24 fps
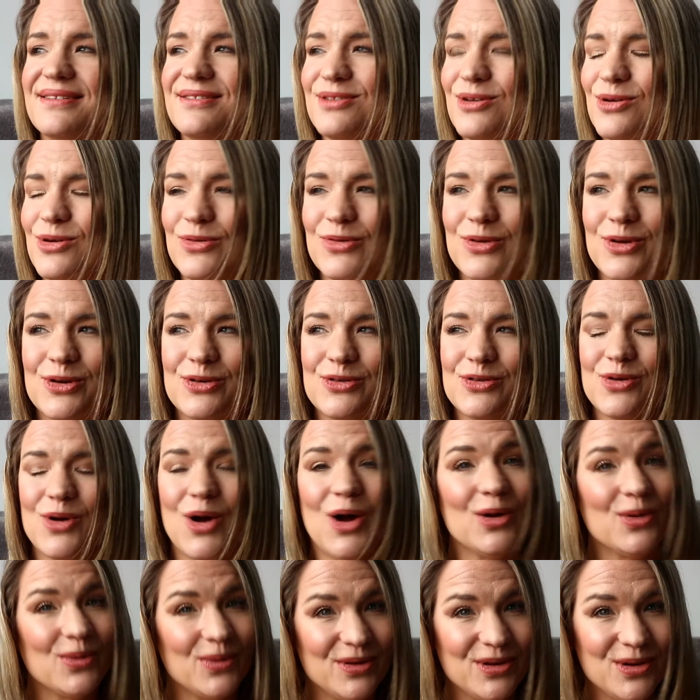So if you're in
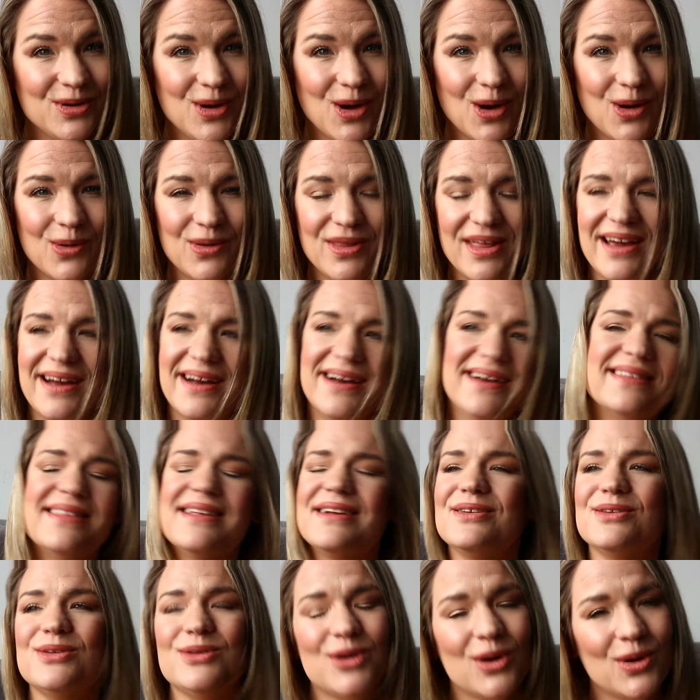Toronto and you go there,
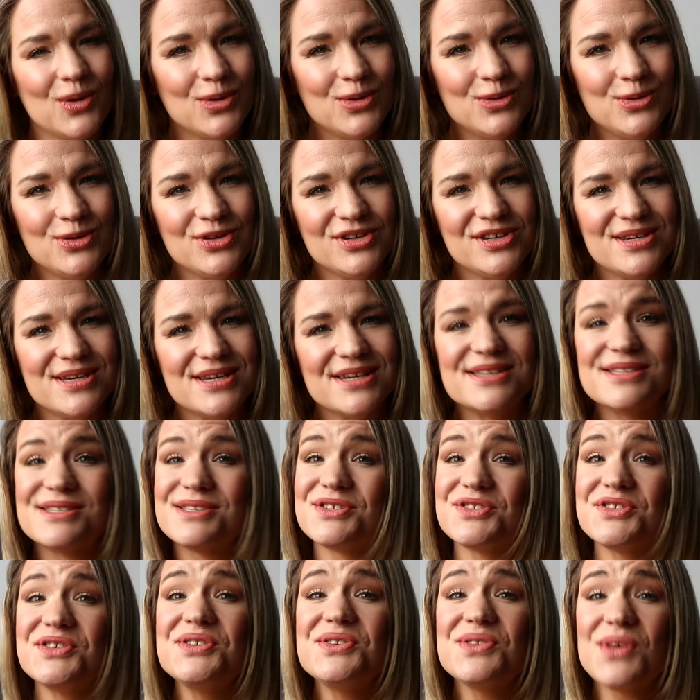then you know who she
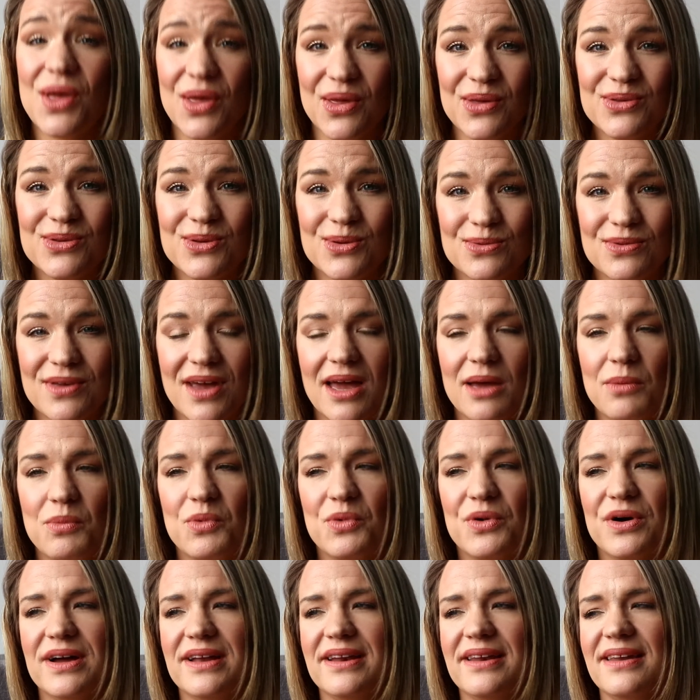is. She's also type
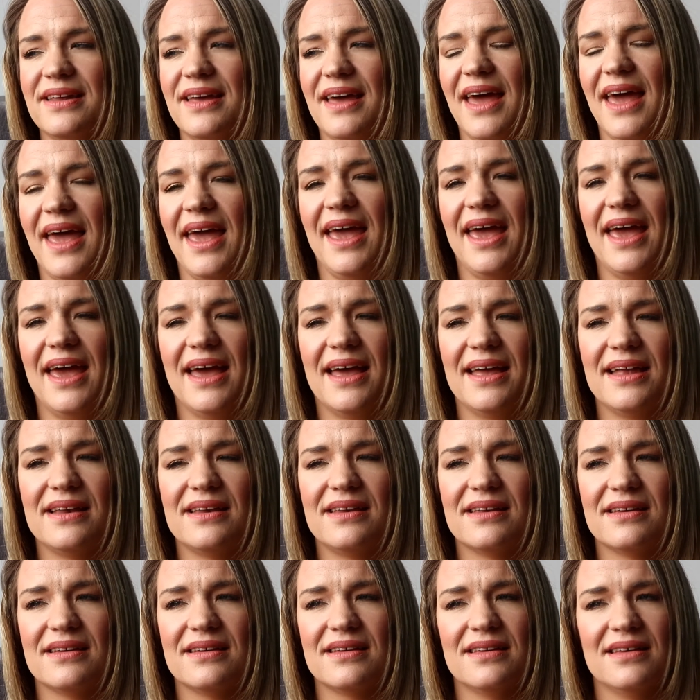1, and